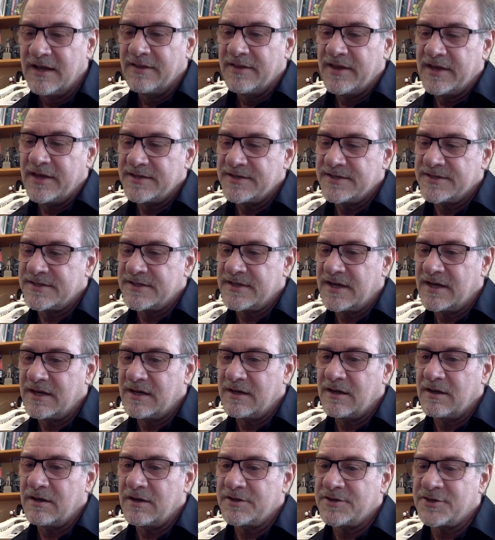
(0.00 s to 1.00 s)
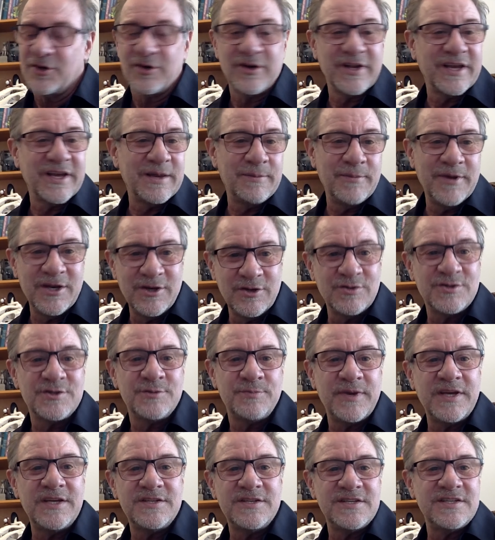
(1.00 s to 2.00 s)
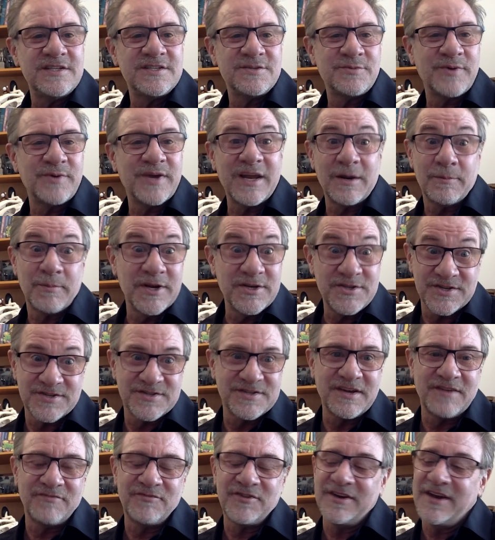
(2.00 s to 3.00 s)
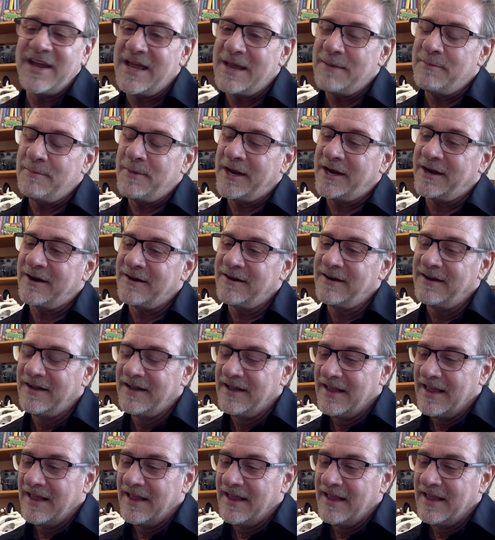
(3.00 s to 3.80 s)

That's uh, certainly going to be a new species. We got a bunch of stuff to name here.